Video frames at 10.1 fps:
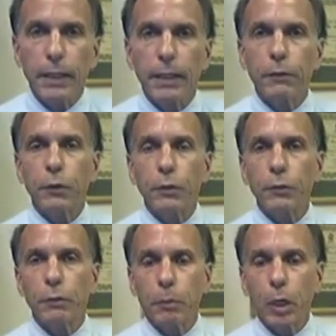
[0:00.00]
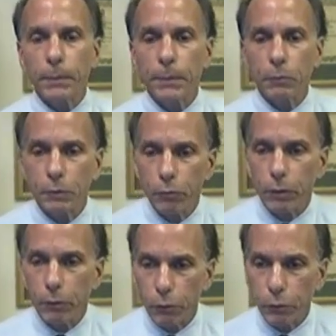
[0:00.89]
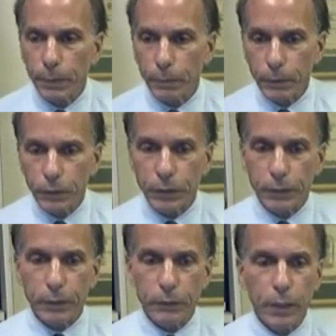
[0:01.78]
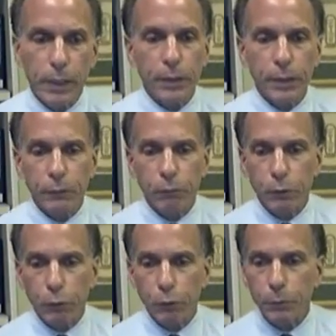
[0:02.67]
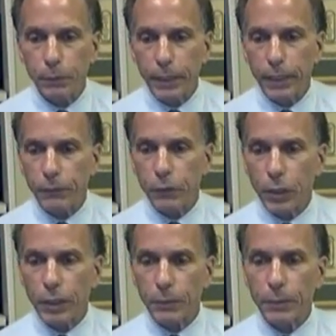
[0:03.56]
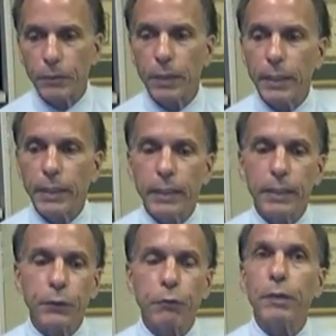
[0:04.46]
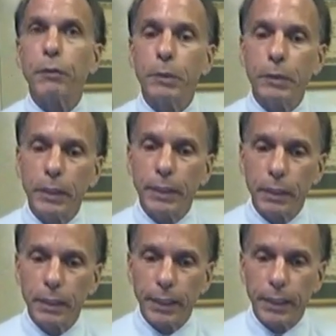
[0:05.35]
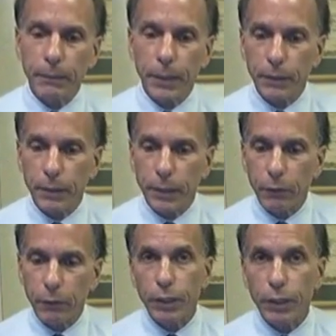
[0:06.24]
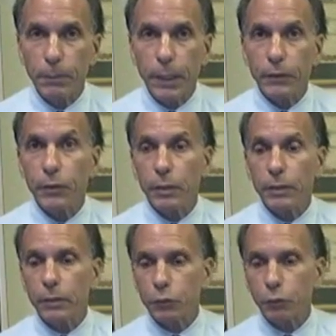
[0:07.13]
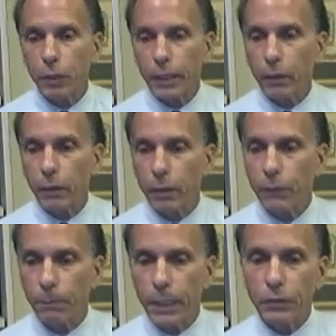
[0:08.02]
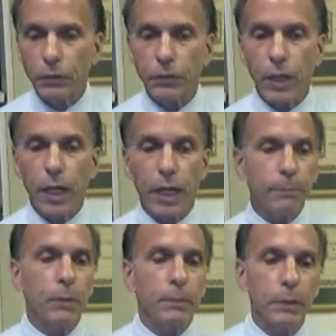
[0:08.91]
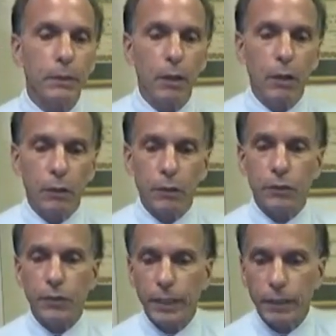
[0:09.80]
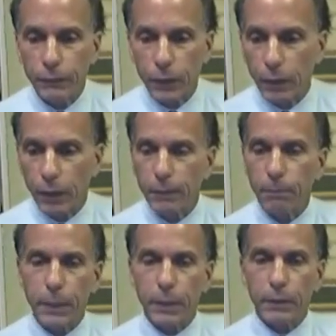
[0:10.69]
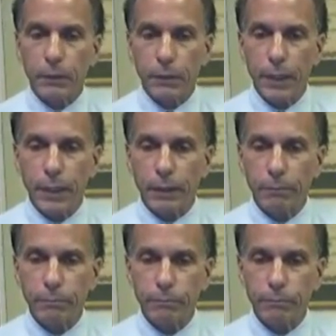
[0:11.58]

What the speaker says: There is also a problem with recruitment materials. In recruitment advertisements, it is frequently claimed that the randomized clinical trial offers patients optimal or state-of-the-art medical care.